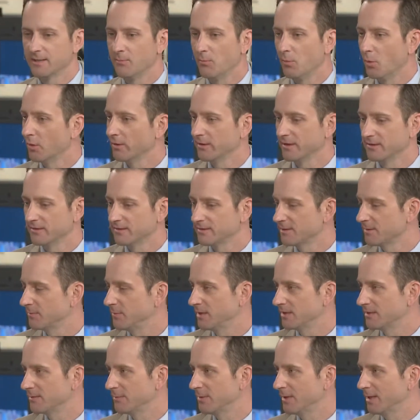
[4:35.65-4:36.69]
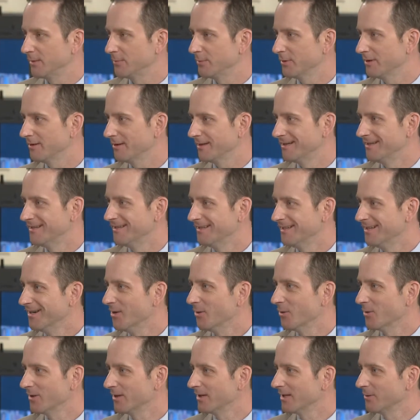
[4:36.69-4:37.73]
it more than just a piece of paper,
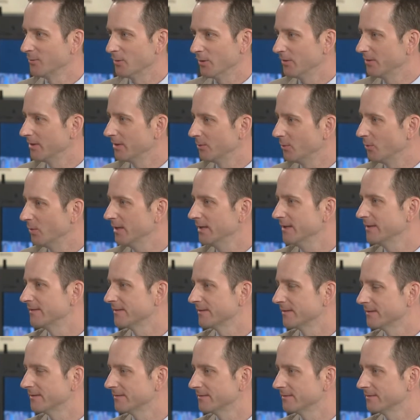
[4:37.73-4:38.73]
or what is it?